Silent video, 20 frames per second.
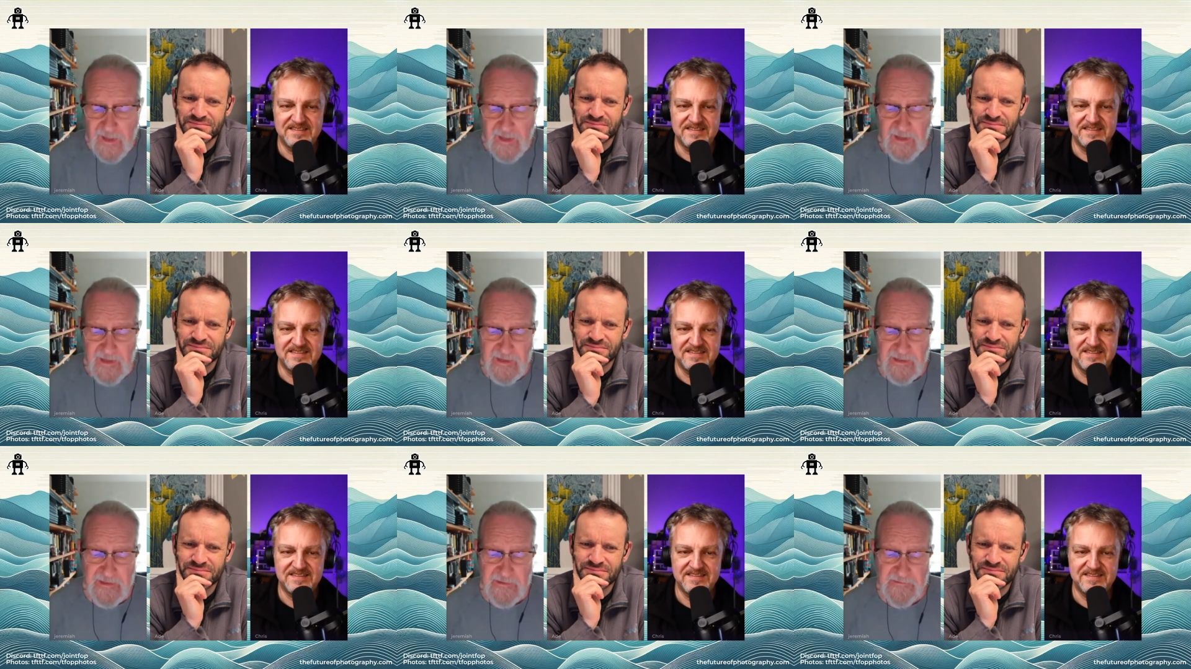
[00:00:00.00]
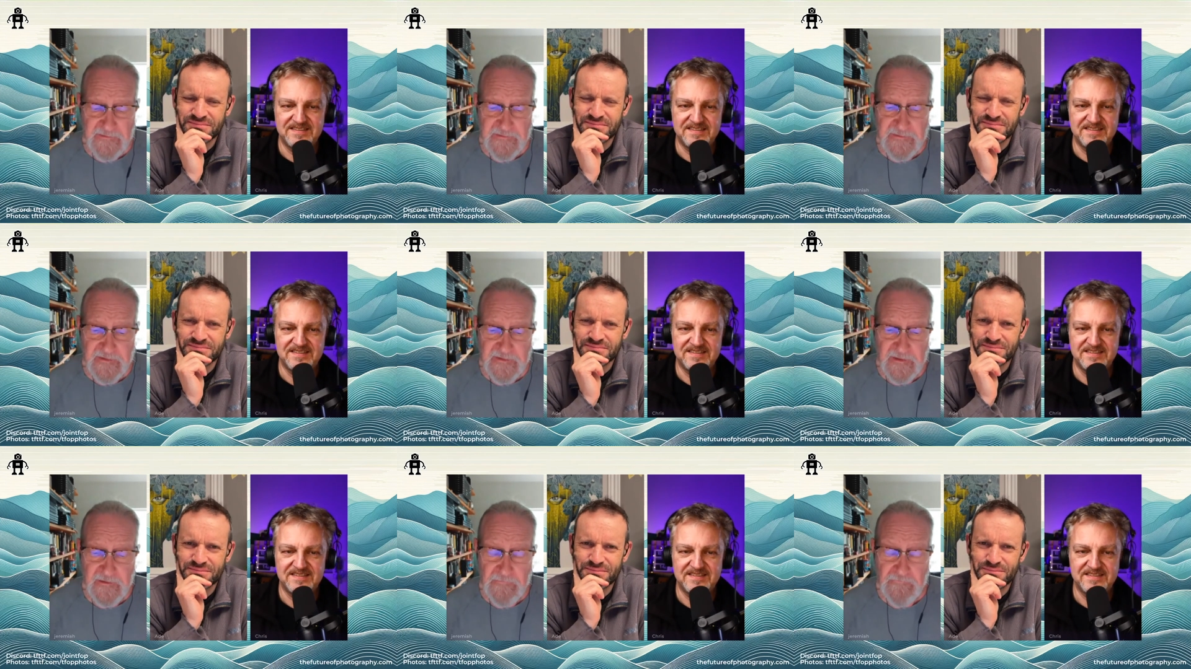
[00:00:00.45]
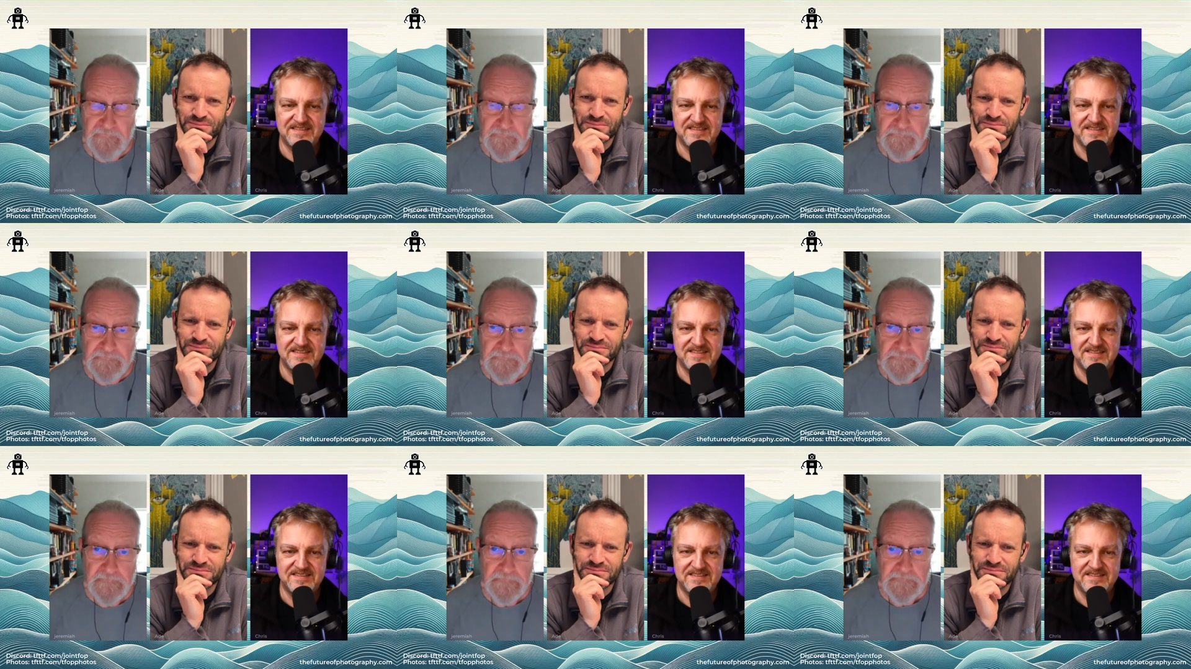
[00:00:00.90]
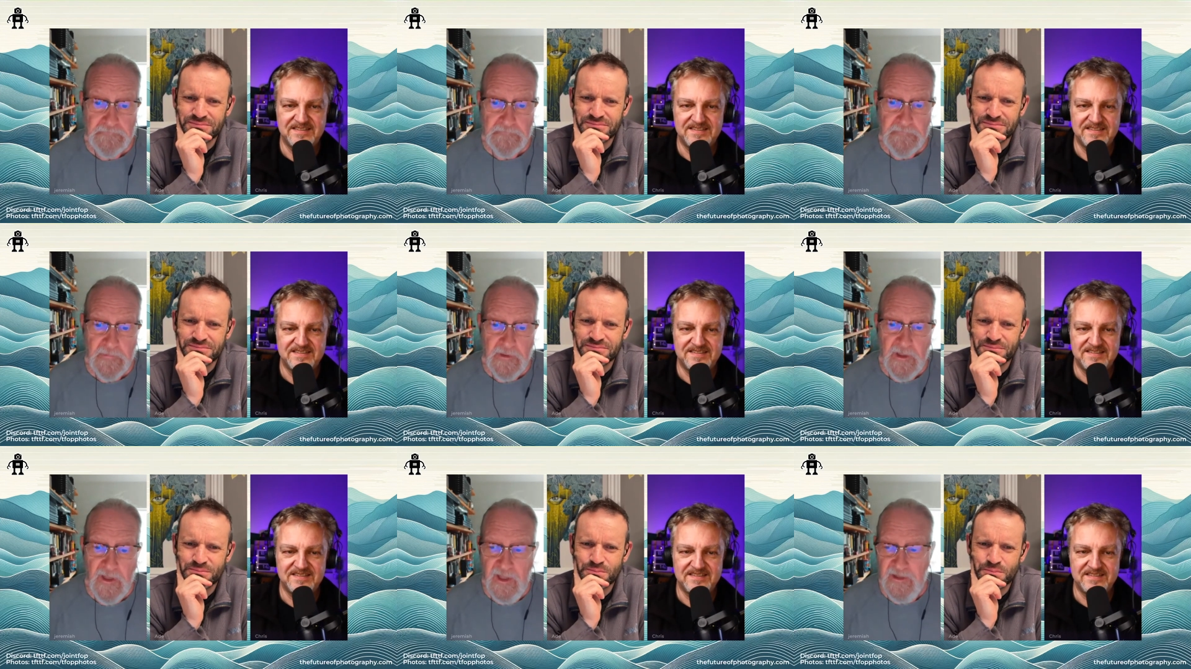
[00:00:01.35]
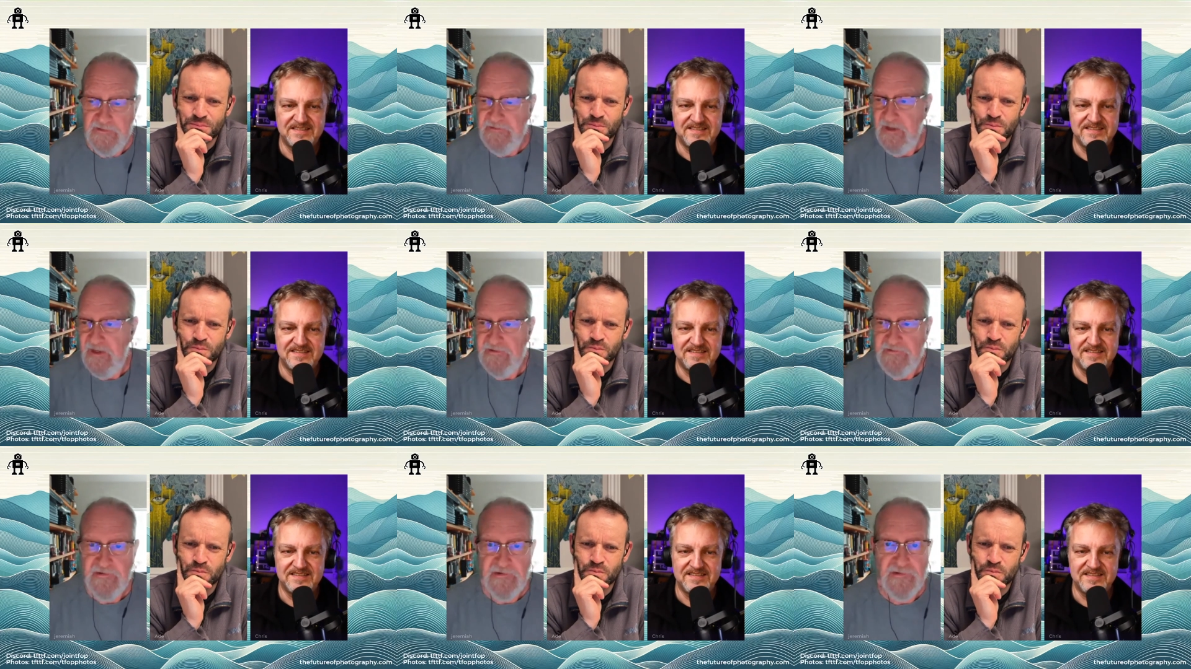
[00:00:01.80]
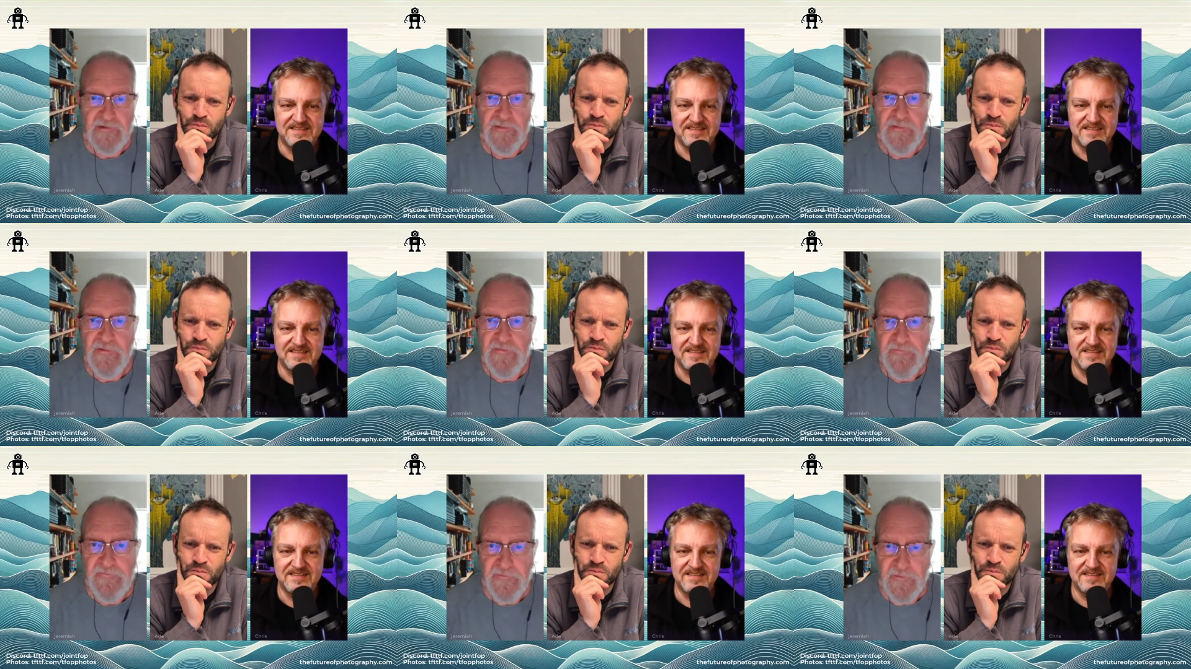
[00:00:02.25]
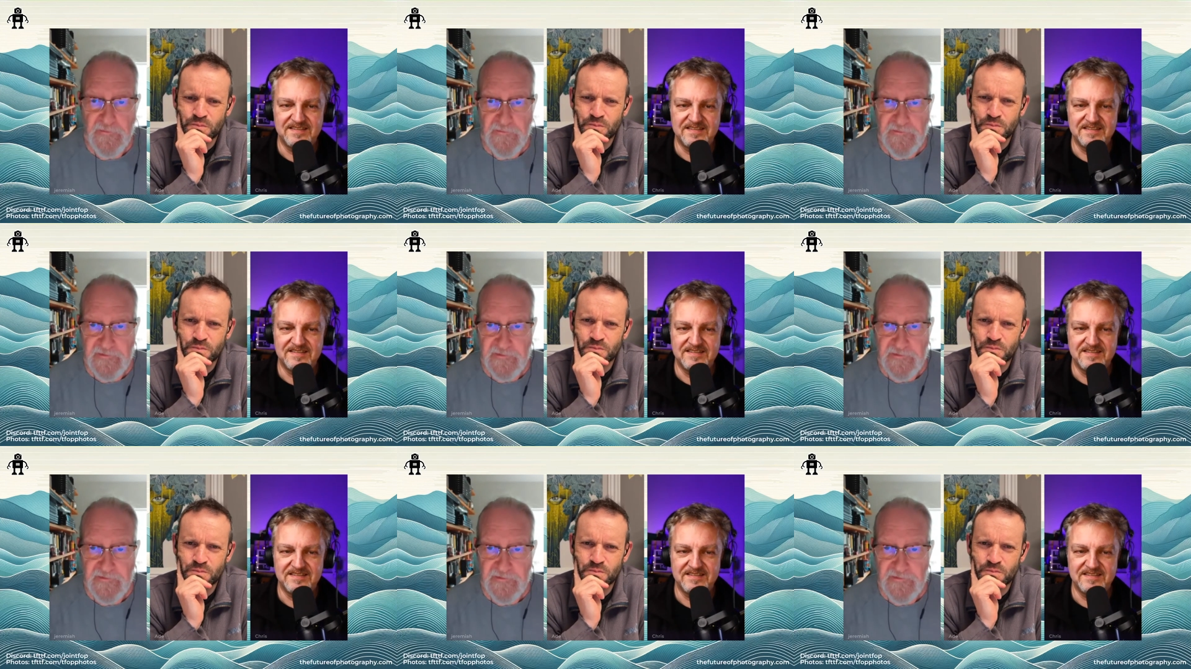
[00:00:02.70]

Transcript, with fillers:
Speaker 1: and um, attach it to a few